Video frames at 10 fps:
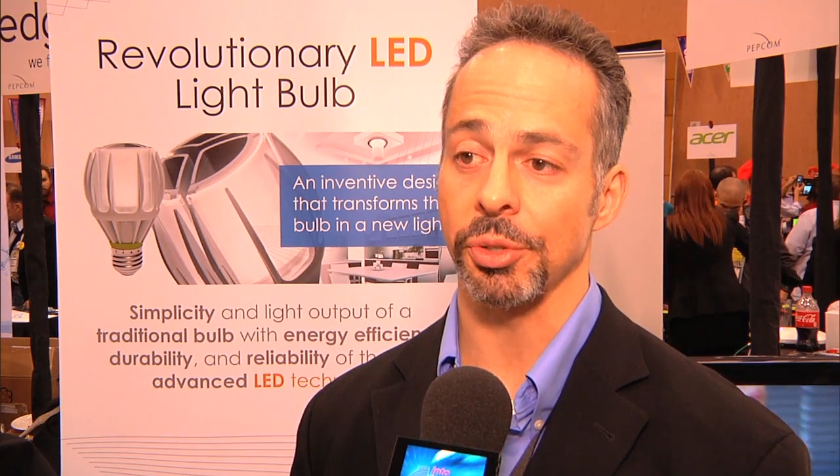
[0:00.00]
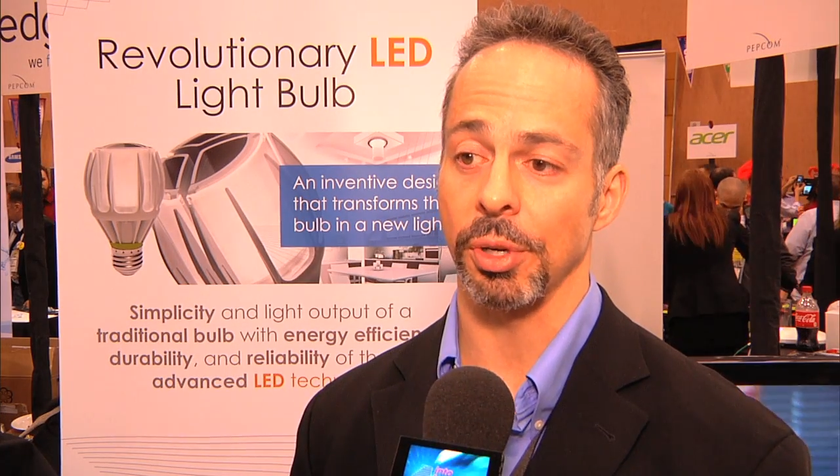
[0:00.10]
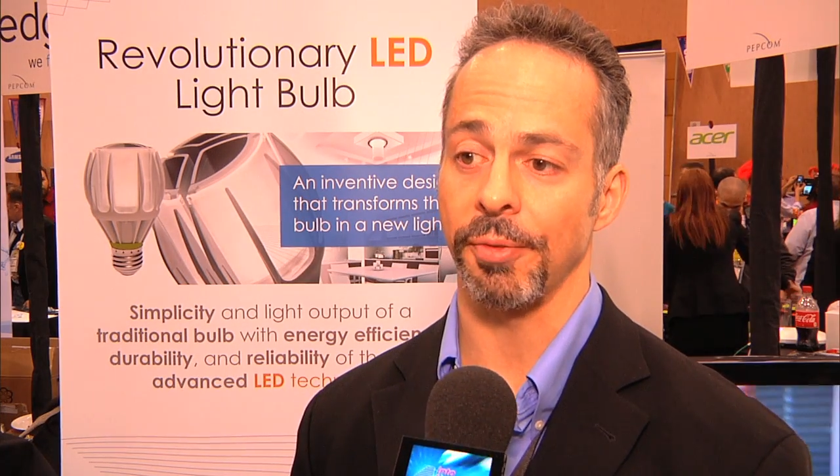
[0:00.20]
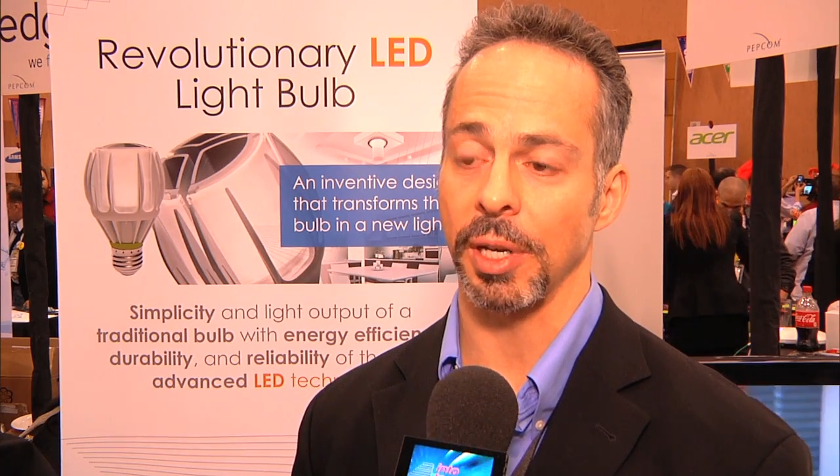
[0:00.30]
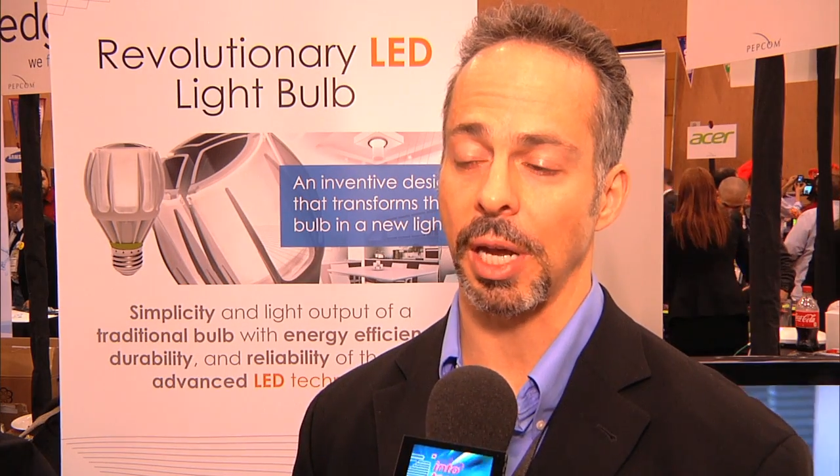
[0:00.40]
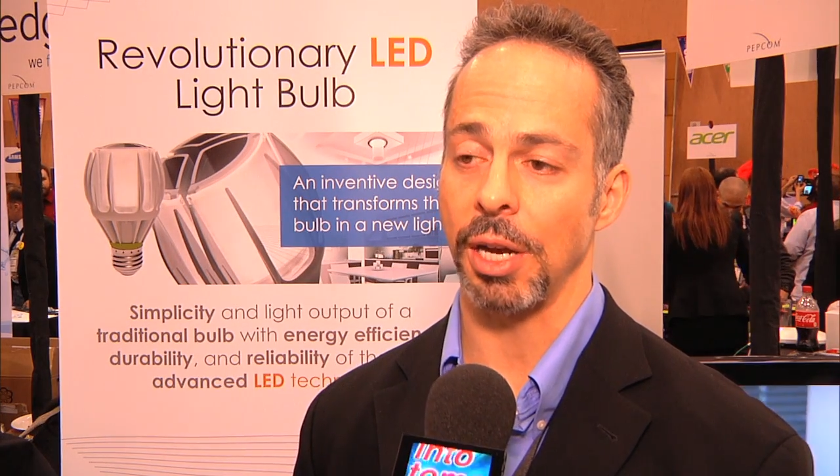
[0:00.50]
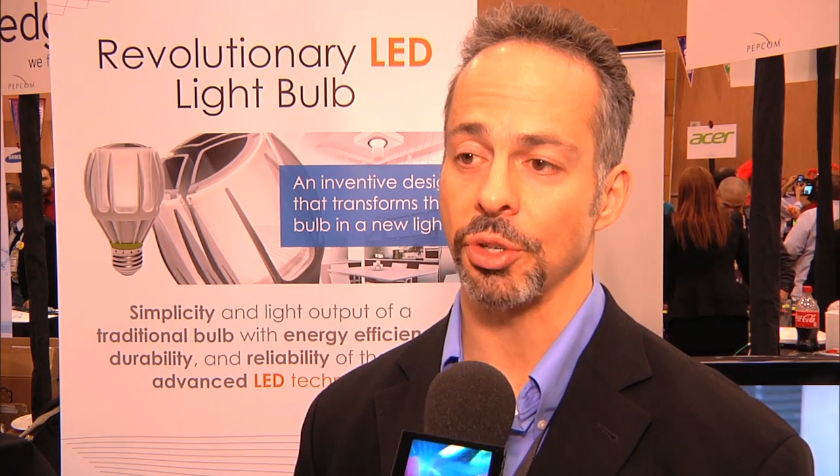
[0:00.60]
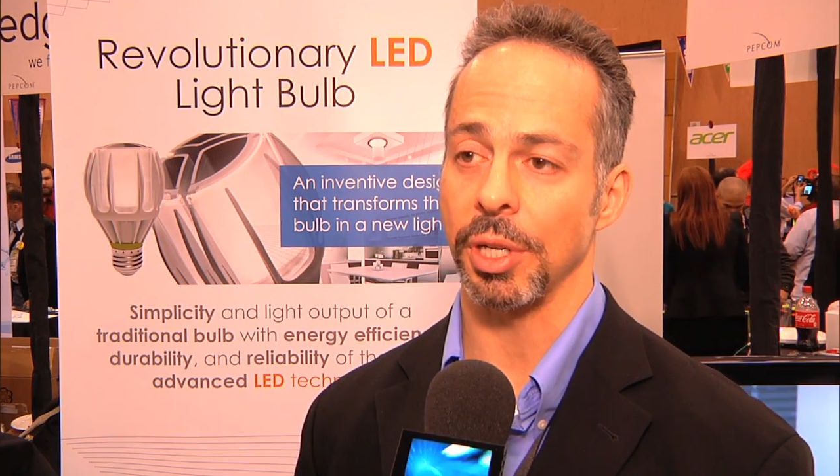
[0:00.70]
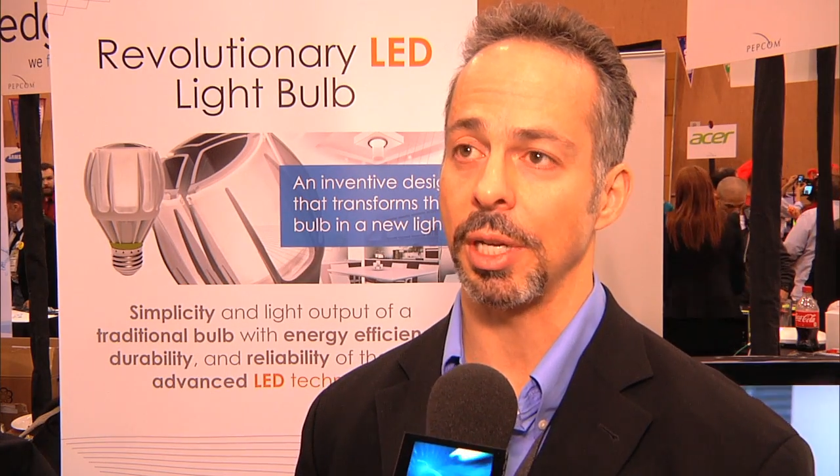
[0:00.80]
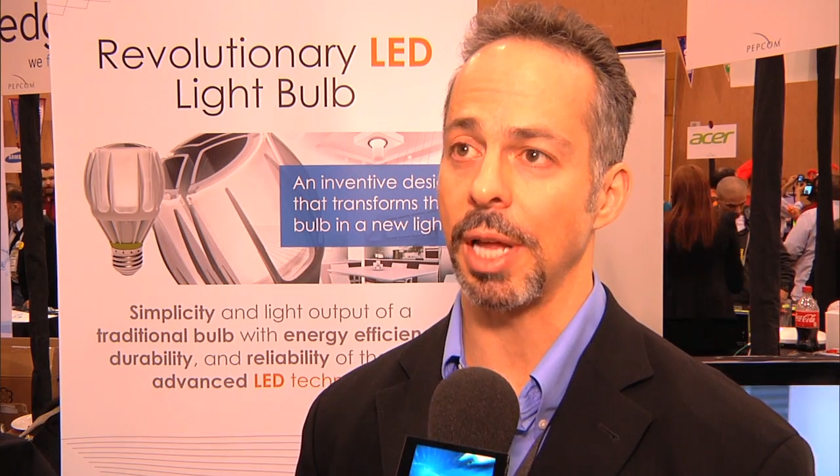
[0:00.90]

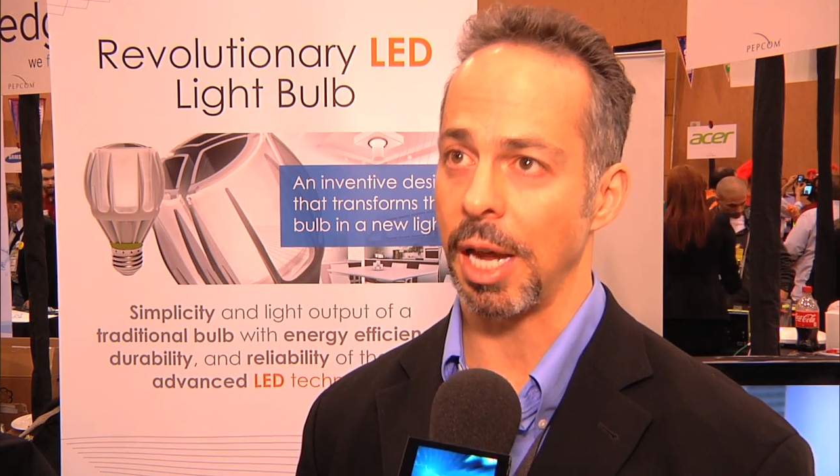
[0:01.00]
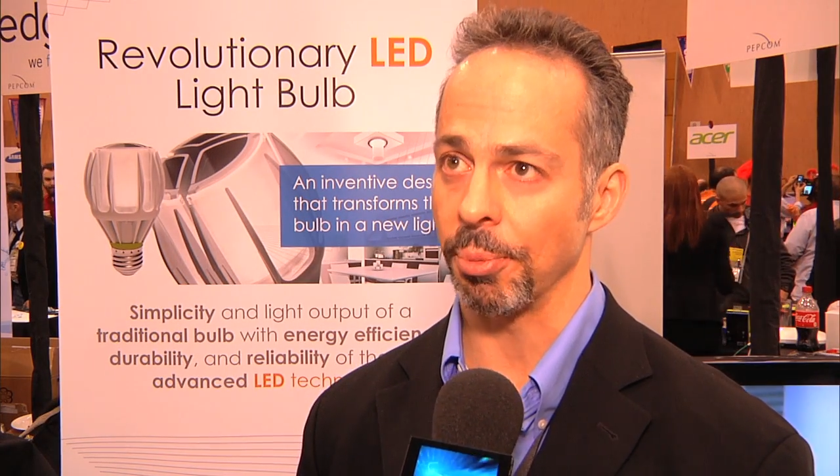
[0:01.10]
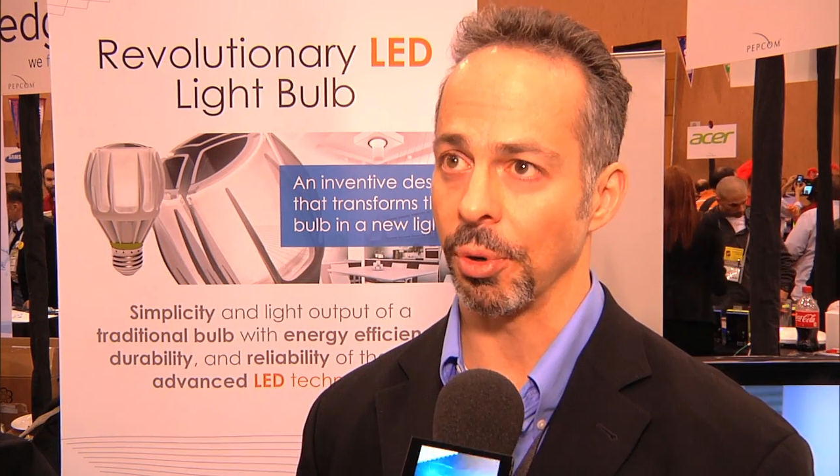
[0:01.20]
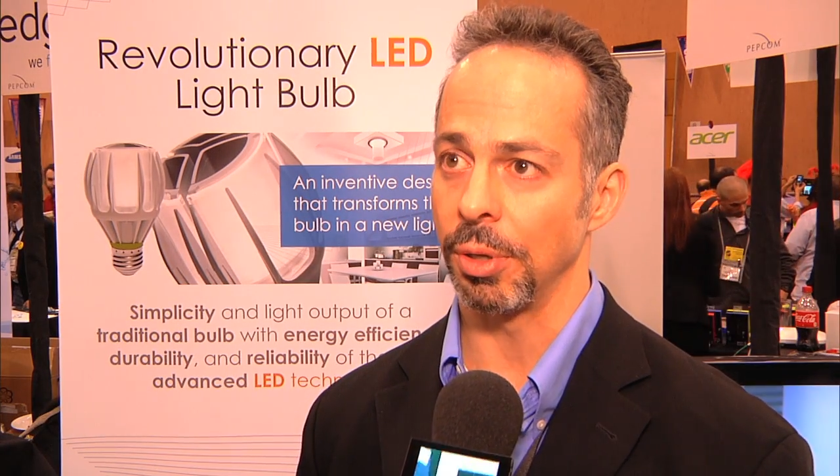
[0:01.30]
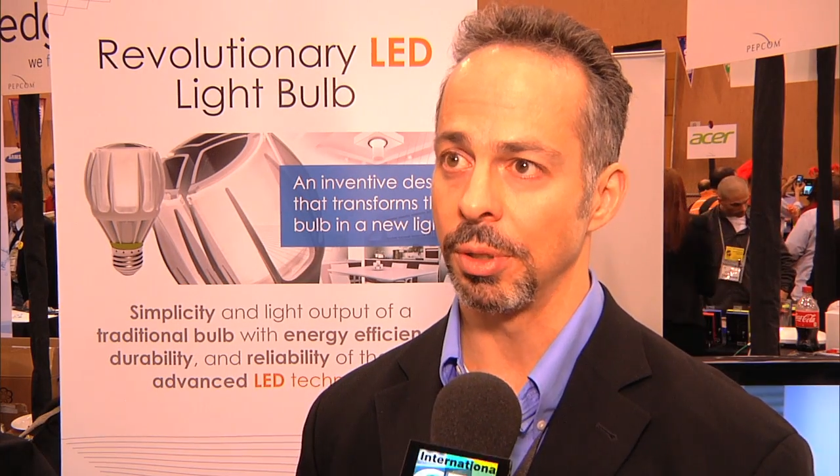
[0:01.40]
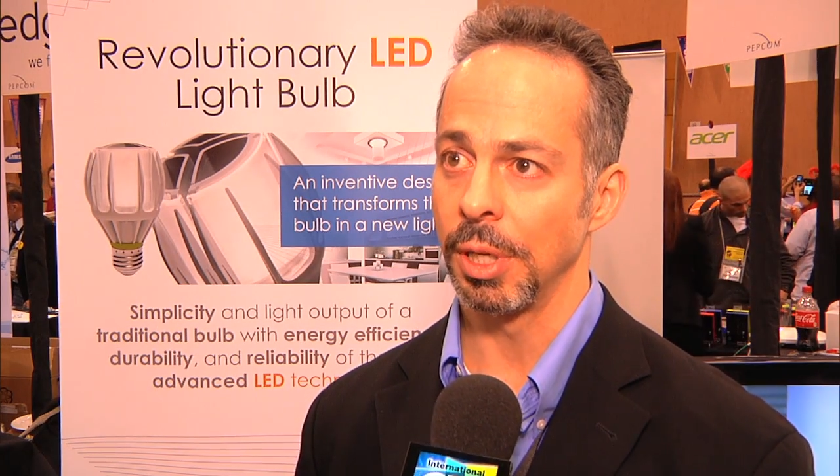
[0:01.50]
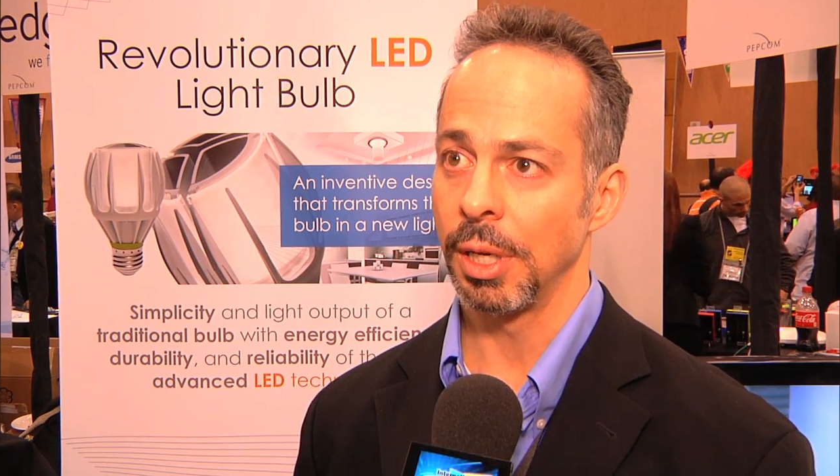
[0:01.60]
certification in April,